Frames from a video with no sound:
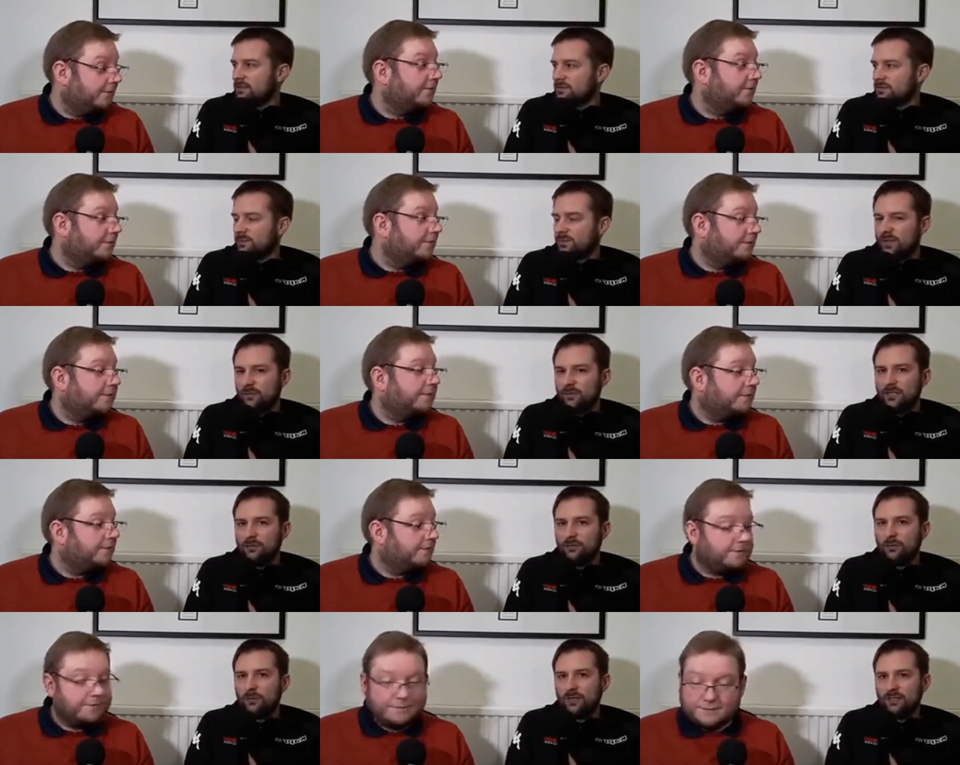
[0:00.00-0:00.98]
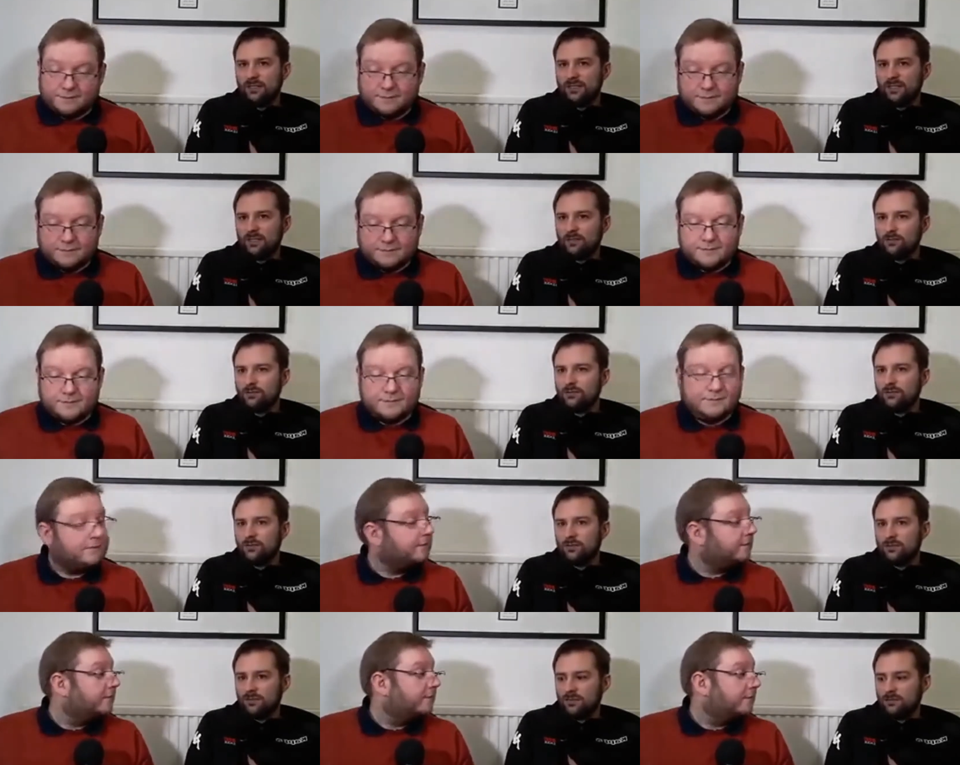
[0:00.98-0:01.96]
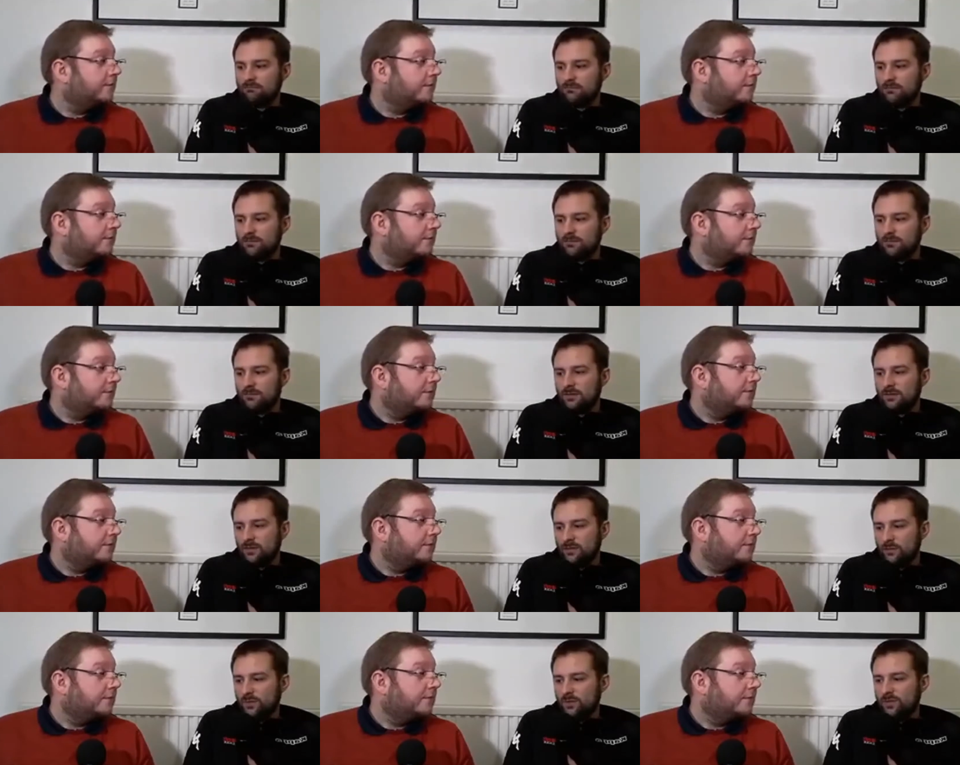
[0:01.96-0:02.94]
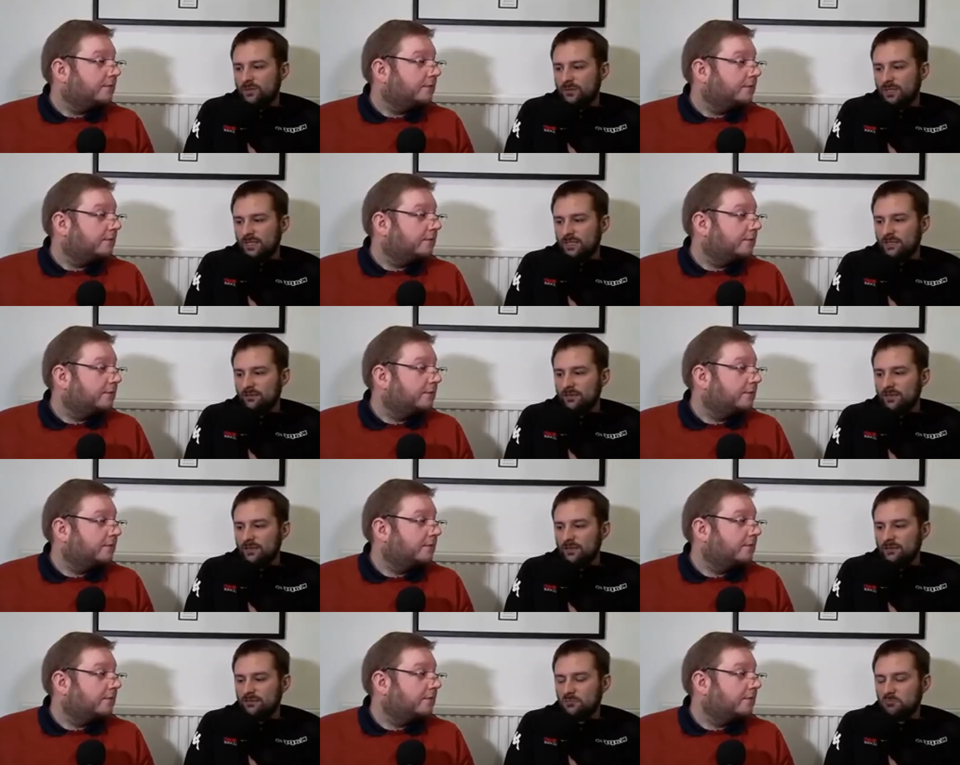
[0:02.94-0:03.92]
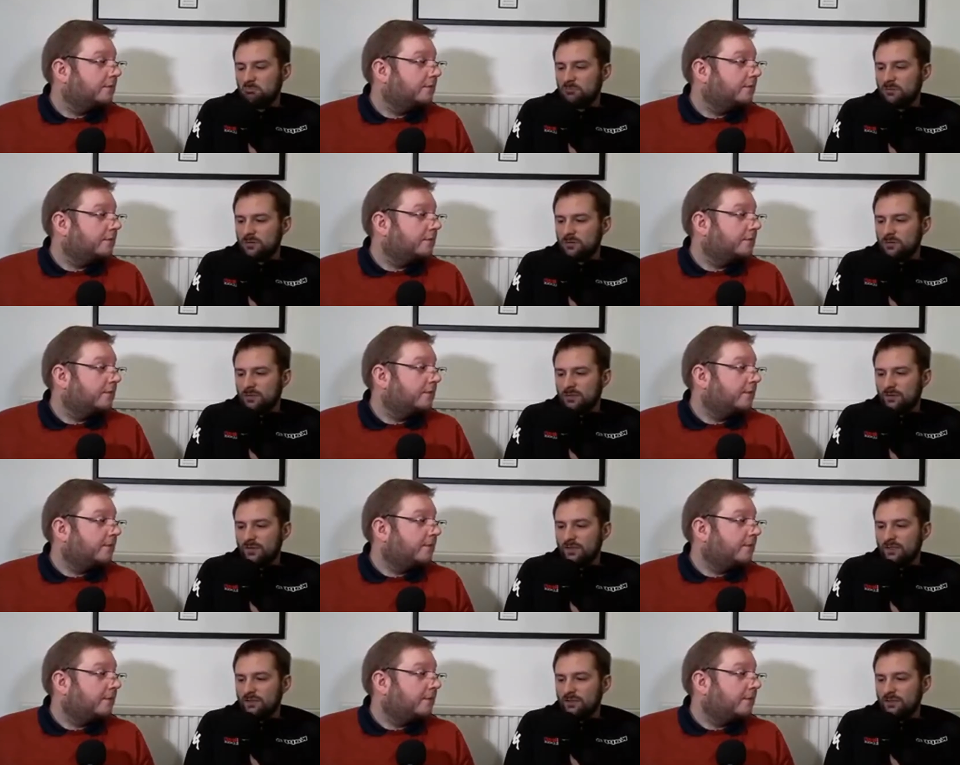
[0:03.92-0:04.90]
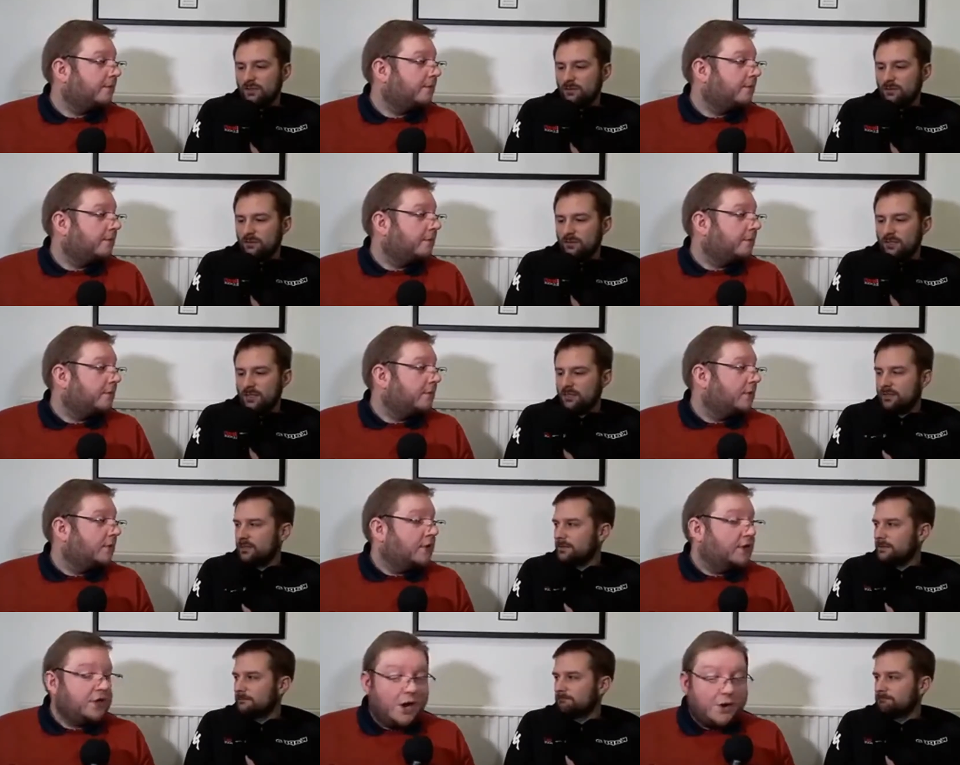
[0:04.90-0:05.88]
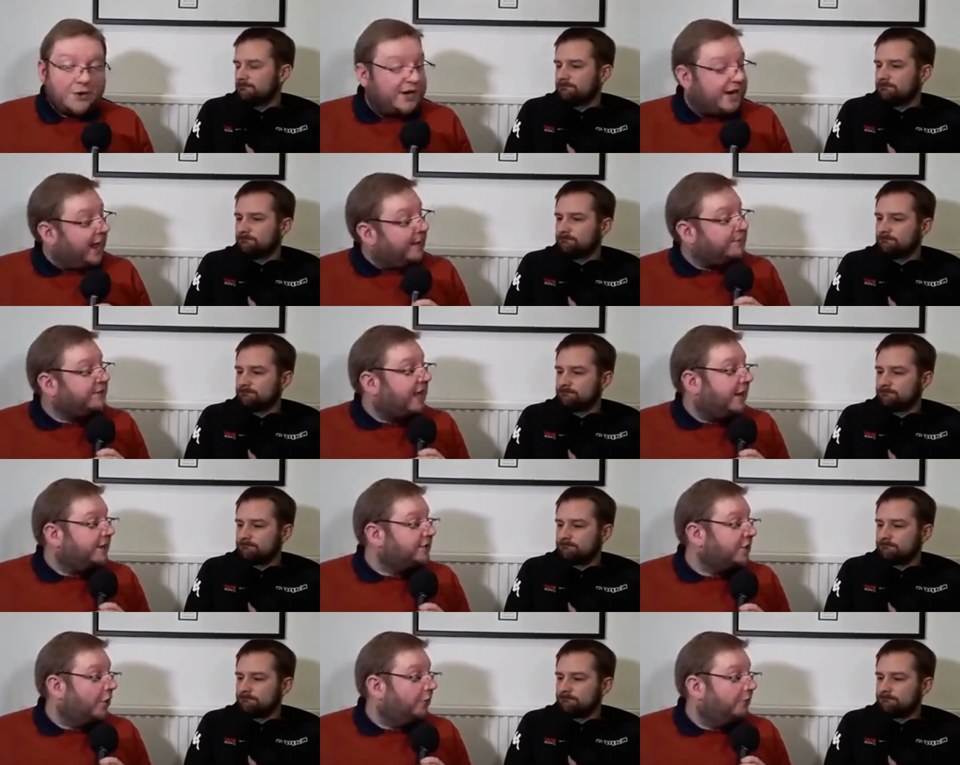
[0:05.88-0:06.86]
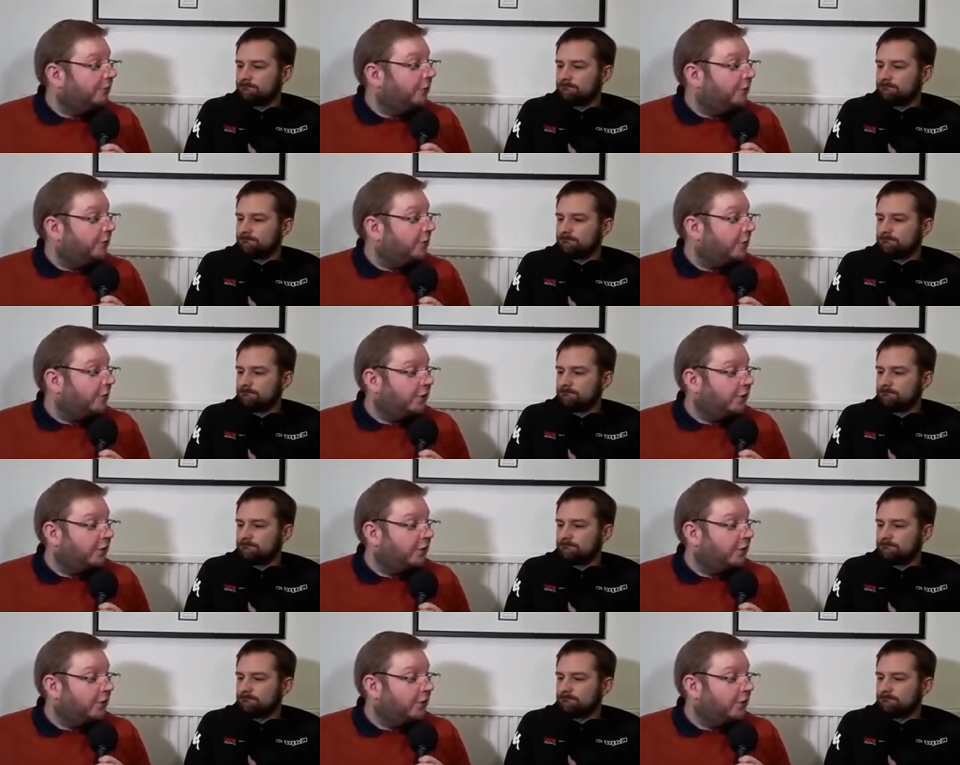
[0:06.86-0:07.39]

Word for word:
Speaker 1: They've got mm-hmm. to a point where they were quite settled. You know, they've brought Myler in, and I think they'll go okay.
Speaker 2: You already name checked Salford